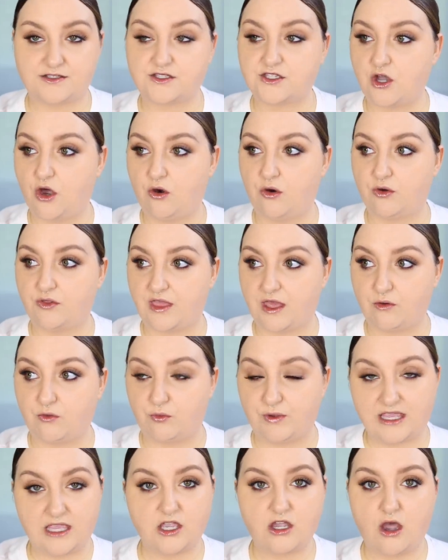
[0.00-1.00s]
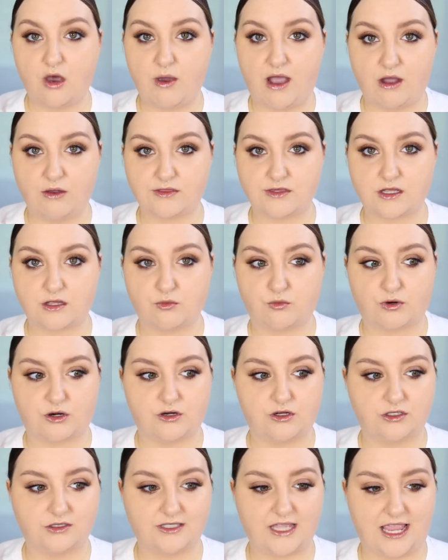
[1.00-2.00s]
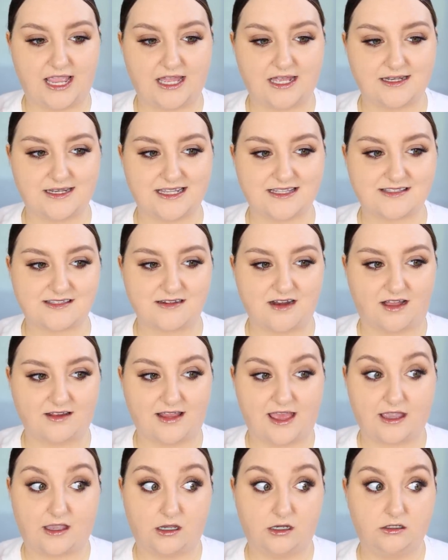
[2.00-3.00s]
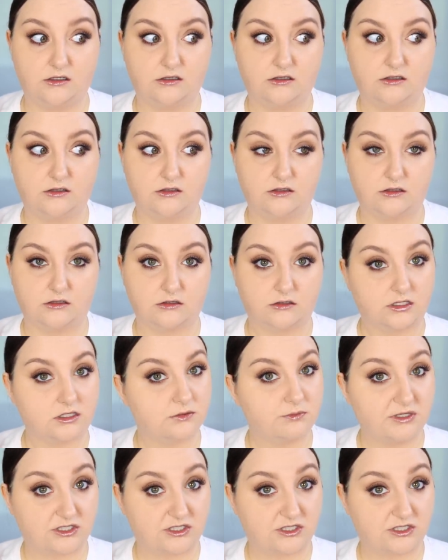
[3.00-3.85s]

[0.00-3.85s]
so that we can go out into the world and it's not like, oh, this